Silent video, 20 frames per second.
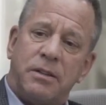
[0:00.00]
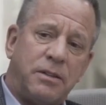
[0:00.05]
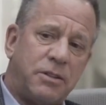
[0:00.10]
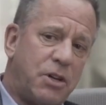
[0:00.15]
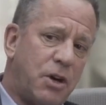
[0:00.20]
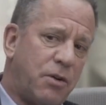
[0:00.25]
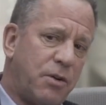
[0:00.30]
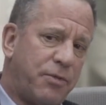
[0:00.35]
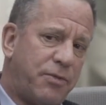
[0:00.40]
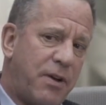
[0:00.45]

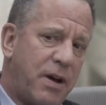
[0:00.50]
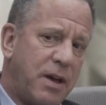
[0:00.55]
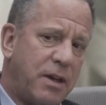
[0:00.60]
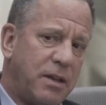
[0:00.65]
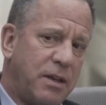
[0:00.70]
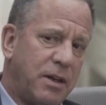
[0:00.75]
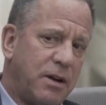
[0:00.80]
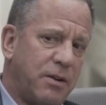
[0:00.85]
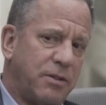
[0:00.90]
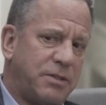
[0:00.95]
So if
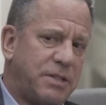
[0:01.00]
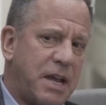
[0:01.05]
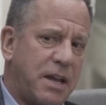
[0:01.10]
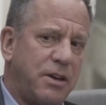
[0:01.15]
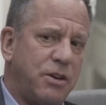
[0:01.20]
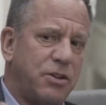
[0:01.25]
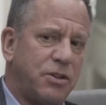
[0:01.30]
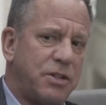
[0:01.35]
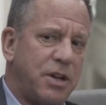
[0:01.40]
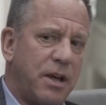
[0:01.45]

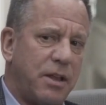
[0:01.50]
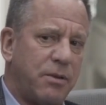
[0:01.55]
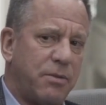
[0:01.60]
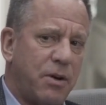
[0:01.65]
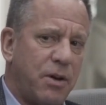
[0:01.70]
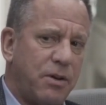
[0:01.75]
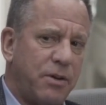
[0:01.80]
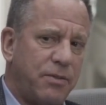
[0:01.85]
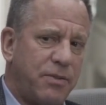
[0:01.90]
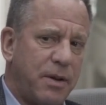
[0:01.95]
10 years down the
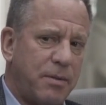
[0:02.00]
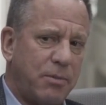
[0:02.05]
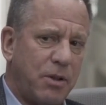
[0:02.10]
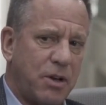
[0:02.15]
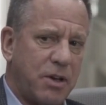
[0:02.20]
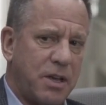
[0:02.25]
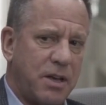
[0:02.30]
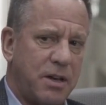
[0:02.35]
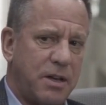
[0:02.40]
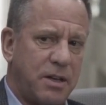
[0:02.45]
road, if I'm
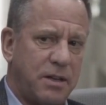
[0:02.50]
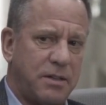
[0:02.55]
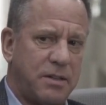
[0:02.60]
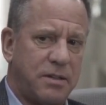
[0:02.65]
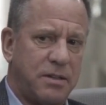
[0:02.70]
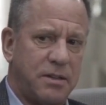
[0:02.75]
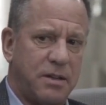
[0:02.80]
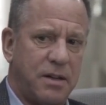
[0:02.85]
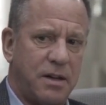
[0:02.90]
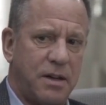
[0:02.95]
looking at
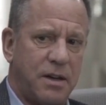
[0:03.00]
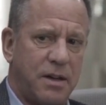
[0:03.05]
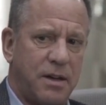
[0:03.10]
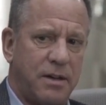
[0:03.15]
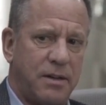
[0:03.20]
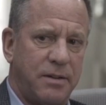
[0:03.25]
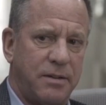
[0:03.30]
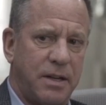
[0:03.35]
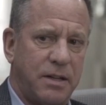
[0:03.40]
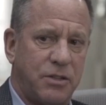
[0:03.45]

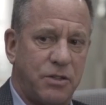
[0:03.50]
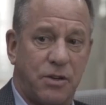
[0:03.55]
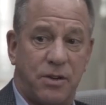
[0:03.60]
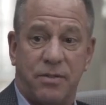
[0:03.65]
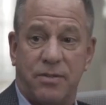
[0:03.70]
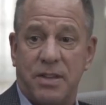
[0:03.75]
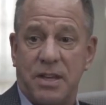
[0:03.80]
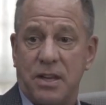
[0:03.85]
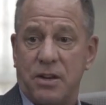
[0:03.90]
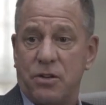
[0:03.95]
sort
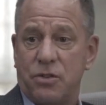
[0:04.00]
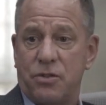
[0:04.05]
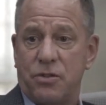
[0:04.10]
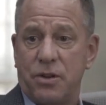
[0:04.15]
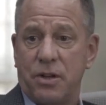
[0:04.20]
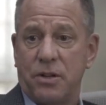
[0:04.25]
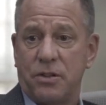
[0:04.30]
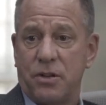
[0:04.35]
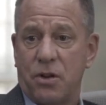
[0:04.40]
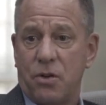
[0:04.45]
of the
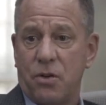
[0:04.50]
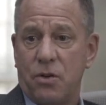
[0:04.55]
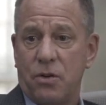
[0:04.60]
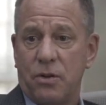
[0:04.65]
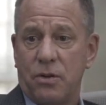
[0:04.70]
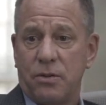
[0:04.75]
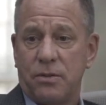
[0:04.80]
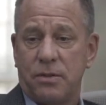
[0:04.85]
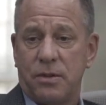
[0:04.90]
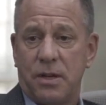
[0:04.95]
industry as a
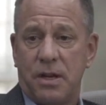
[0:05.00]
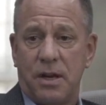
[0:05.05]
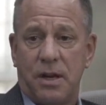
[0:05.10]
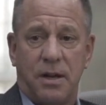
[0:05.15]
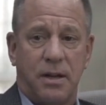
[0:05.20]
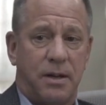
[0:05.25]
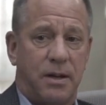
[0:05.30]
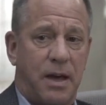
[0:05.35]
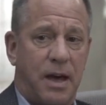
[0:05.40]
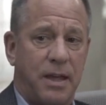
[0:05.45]
whole,
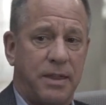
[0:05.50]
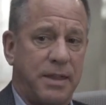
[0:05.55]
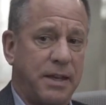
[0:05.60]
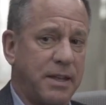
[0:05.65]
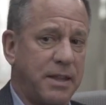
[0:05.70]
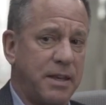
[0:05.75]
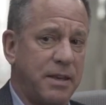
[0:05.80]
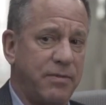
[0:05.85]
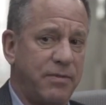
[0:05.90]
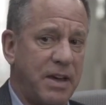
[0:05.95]
I
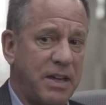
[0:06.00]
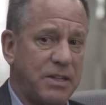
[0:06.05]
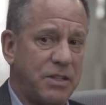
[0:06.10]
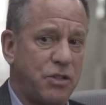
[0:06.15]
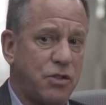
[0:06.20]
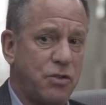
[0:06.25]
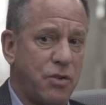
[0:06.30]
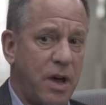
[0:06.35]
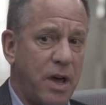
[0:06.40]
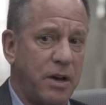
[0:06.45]
think the event
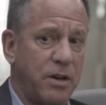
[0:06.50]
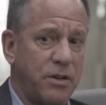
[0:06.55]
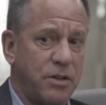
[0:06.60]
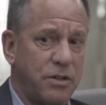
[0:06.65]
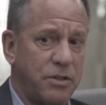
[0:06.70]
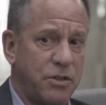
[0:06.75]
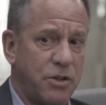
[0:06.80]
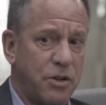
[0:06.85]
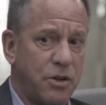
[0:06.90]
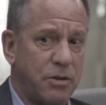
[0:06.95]

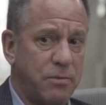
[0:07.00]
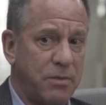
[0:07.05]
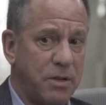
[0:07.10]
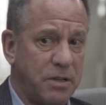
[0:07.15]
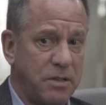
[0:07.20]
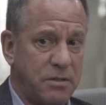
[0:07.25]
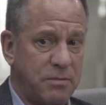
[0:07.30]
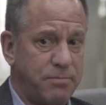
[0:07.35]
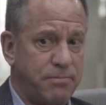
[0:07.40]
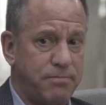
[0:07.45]
strategist term
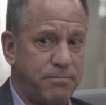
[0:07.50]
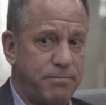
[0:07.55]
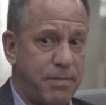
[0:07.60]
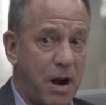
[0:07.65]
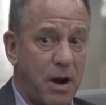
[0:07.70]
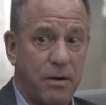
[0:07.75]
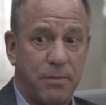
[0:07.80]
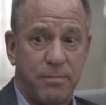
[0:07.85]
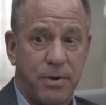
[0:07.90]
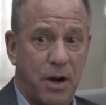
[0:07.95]
is
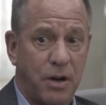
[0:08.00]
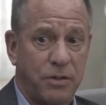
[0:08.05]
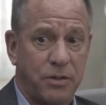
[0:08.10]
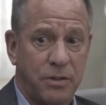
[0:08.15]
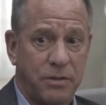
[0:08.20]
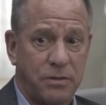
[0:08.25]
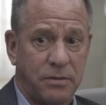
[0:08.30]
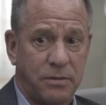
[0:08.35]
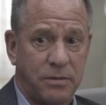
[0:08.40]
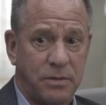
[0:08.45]
part and
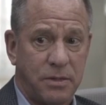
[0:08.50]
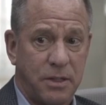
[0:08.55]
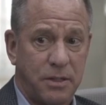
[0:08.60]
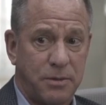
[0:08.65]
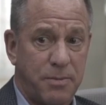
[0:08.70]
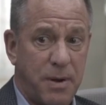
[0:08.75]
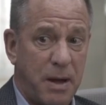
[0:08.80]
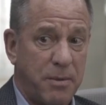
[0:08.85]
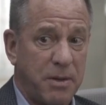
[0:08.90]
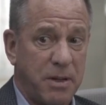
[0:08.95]
parcel.
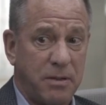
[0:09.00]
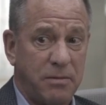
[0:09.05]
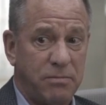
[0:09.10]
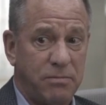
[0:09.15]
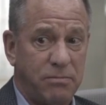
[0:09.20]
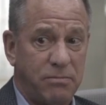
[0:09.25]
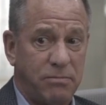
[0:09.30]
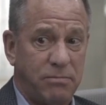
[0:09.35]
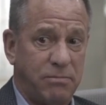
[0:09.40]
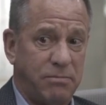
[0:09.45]
It's probably,
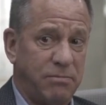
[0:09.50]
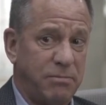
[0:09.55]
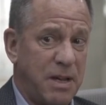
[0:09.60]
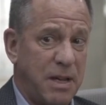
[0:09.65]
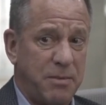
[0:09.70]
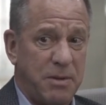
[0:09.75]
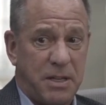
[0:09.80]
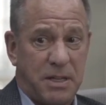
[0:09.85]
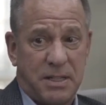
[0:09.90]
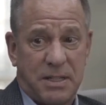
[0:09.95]

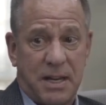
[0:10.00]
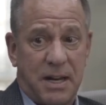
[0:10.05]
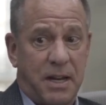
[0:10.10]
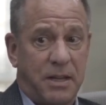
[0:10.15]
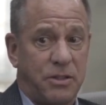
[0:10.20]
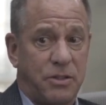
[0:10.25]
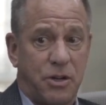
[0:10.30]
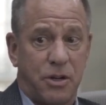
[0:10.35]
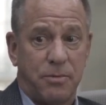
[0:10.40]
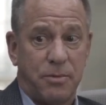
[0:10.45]
maybe in
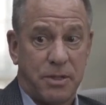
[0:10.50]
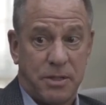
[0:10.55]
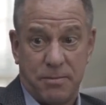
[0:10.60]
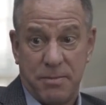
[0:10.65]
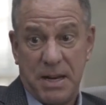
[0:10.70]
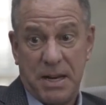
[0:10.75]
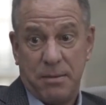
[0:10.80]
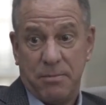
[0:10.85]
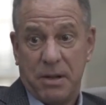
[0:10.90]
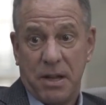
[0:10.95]
today's term, it's a
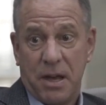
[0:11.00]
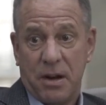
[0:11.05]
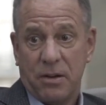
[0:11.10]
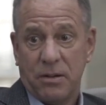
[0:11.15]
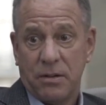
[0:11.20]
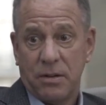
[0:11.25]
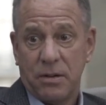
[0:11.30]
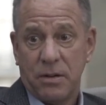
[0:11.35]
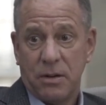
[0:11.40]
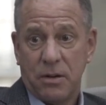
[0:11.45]
meeting
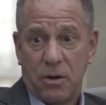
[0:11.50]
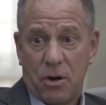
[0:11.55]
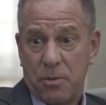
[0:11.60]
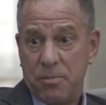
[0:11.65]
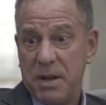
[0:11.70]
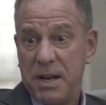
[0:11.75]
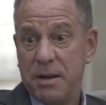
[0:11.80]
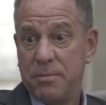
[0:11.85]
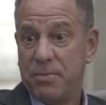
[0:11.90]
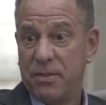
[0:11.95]
planner or
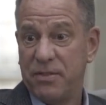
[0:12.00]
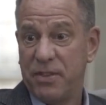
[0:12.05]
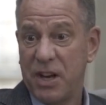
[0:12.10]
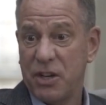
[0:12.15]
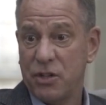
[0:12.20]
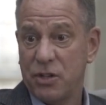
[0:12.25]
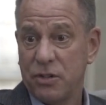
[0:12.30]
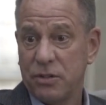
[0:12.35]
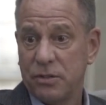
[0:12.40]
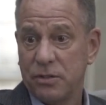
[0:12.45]
meeting
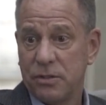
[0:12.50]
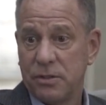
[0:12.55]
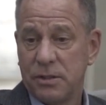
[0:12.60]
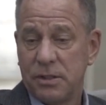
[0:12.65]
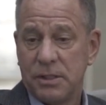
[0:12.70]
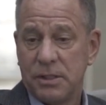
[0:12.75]
professional.